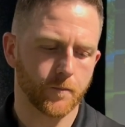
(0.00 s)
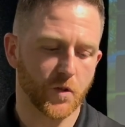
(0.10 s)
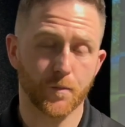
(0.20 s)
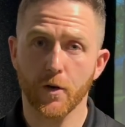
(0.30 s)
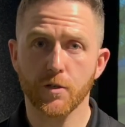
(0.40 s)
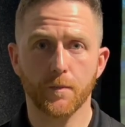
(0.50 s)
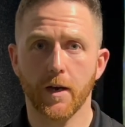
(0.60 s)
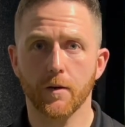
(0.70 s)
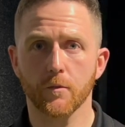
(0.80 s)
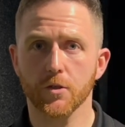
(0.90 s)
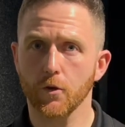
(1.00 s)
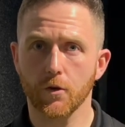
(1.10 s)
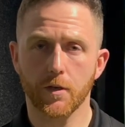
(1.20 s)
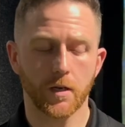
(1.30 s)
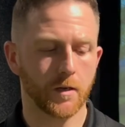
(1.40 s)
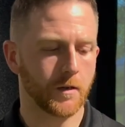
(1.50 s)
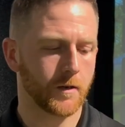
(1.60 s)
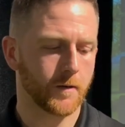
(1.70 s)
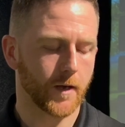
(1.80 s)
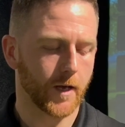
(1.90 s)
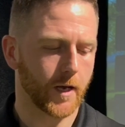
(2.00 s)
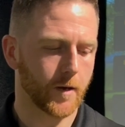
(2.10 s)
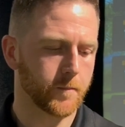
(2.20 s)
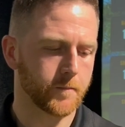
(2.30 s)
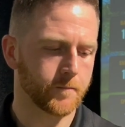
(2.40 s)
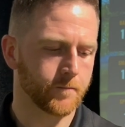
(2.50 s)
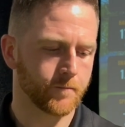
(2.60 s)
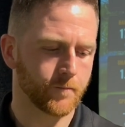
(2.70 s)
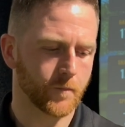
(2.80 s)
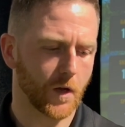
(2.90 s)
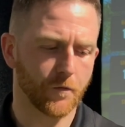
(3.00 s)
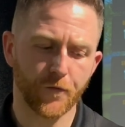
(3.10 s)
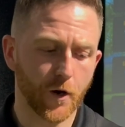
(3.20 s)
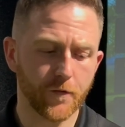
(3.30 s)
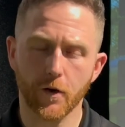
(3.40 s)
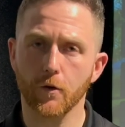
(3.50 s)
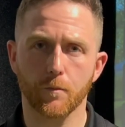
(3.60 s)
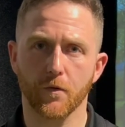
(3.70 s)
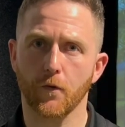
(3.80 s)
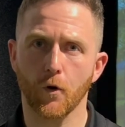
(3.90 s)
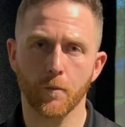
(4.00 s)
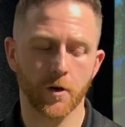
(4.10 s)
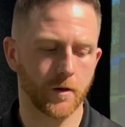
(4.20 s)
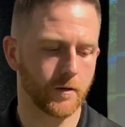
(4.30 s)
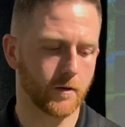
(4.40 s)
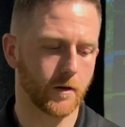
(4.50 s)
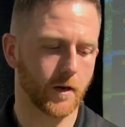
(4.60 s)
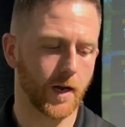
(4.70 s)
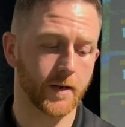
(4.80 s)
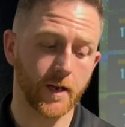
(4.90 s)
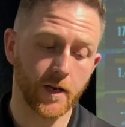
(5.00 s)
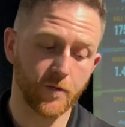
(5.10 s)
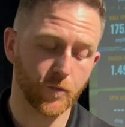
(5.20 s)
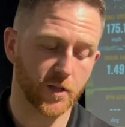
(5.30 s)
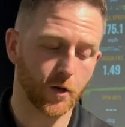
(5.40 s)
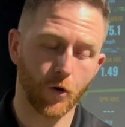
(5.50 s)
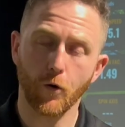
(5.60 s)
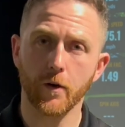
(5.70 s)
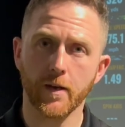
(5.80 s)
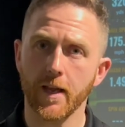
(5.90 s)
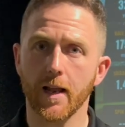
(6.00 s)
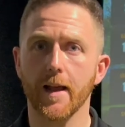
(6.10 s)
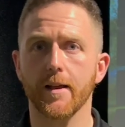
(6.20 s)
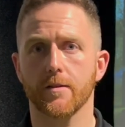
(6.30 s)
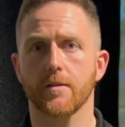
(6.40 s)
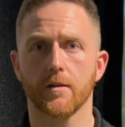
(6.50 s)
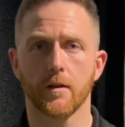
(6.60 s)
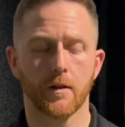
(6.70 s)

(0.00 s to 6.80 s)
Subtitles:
Dispersion pattern was good. A very, very good performer. And then even with the Core and the LS,